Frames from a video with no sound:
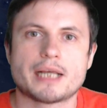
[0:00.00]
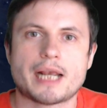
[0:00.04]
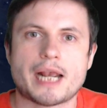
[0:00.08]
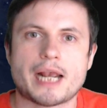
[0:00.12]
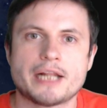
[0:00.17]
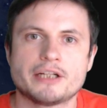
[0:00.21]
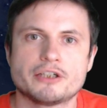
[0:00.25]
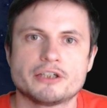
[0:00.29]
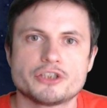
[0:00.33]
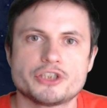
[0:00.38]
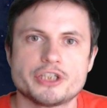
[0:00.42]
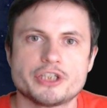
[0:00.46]

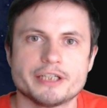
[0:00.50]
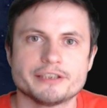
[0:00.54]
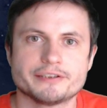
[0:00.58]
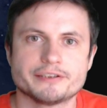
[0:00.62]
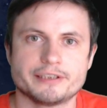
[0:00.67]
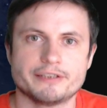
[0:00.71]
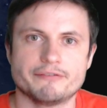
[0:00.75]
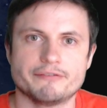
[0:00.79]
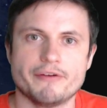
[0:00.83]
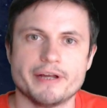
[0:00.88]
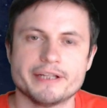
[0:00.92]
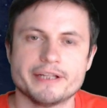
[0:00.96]

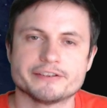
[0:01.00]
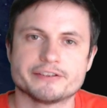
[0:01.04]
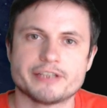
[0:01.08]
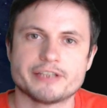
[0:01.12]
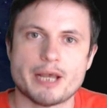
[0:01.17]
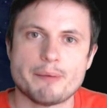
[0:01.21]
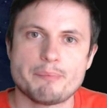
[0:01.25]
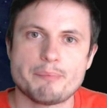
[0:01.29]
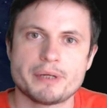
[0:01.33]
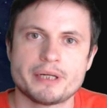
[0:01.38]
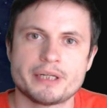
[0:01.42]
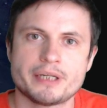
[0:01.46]
energized events
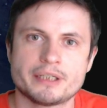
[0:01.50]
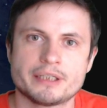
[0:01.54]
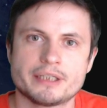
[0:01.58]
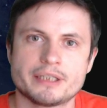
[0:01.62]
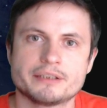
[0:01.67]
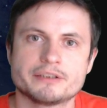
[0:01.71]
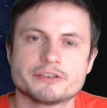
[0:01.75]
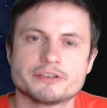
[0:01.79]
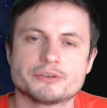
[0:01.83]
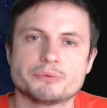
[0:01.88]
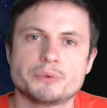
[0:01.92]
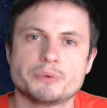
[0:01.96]
happening
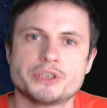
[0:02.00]
in this